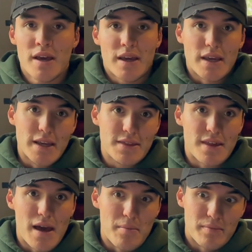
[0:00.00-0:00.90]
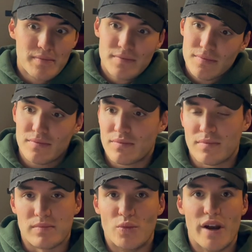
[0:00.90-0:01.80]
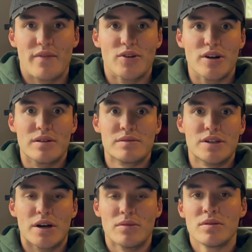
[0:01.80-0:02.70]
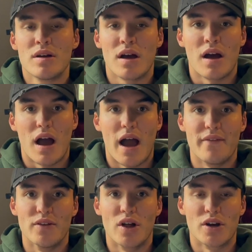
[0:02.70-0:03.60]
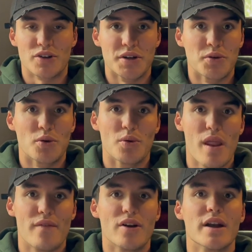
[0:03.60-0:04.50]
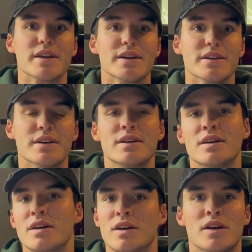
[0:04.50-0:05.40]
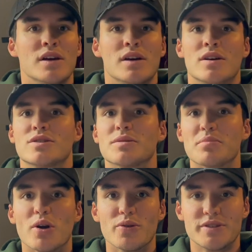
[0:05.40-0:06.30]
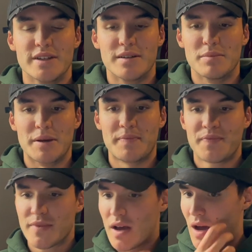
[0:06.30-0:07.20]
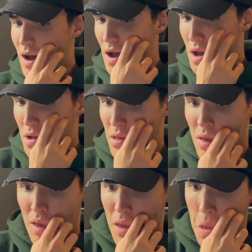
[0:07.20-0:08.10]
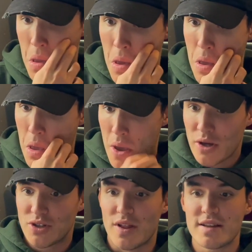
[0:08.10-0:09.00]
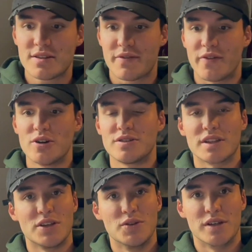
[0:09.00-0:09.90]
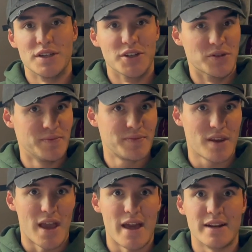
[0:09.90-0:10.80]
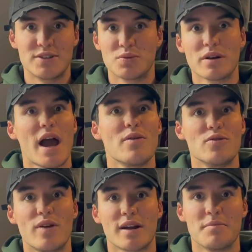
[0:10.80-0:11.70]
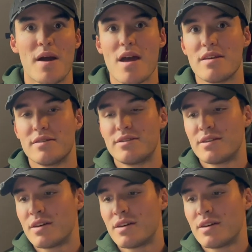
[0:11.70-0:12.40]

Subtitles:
eat them whenever, I feel hungry or whenever I need some protein in me. So that's the first thing that you can do. And it's what I would recommend.